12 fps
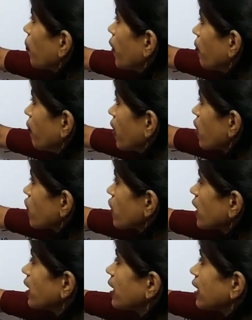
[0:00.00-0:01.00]
the
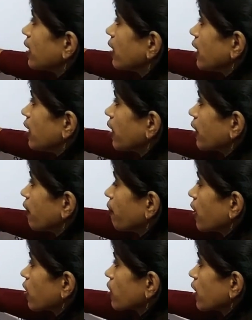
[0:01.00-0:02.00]
function
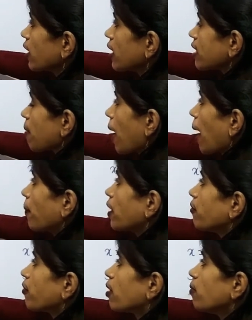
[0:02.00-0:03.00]
is a
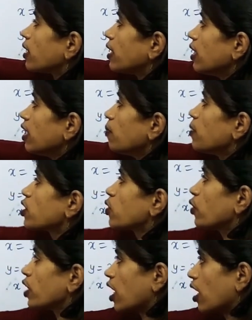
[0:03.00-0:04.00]
mapping from real numbers
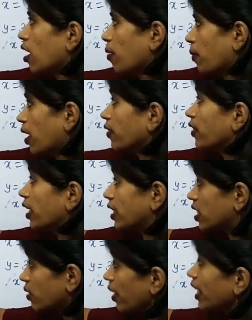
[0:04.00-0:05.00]
to real number.
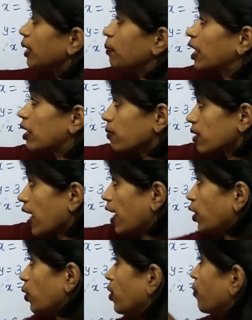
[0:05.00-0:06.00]
That's why it becomes
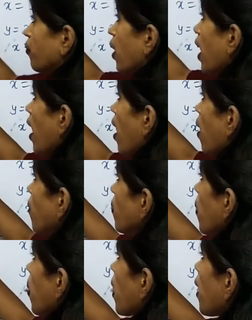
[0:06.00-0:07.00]
onto. If I have
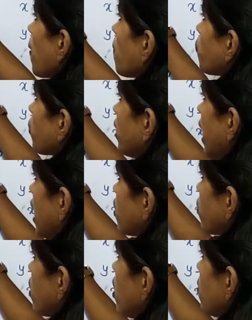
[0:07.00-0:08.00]

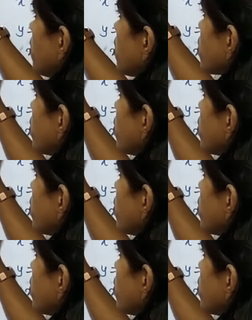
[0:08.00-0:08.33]
natural numbers